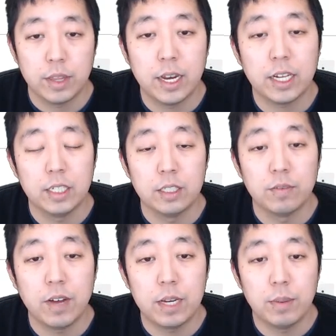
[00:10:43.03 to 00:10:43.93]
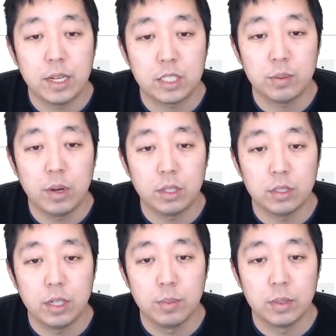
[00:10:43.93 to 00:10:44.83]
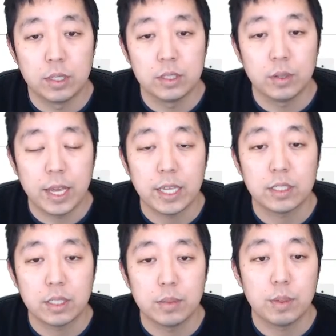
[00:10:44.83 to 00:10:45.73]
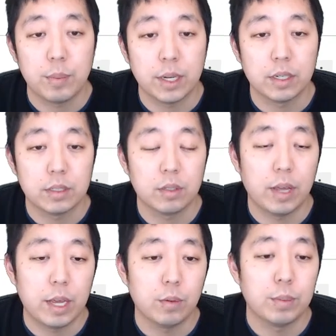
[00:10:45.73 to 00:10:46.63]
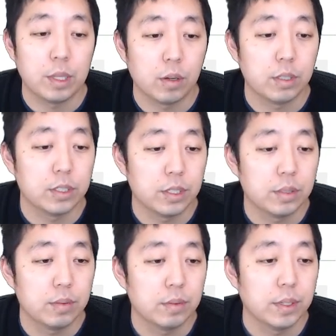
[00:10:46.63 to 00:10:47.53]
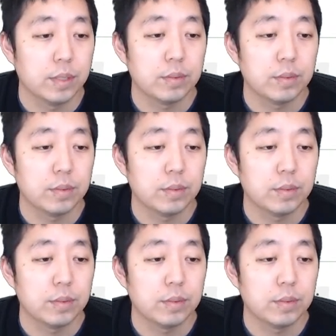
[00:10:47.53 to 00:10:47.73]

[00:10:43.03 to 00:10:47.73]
Then I'm going to divide by a smaller number, and so a is going to be bigger. So a will be larger, right?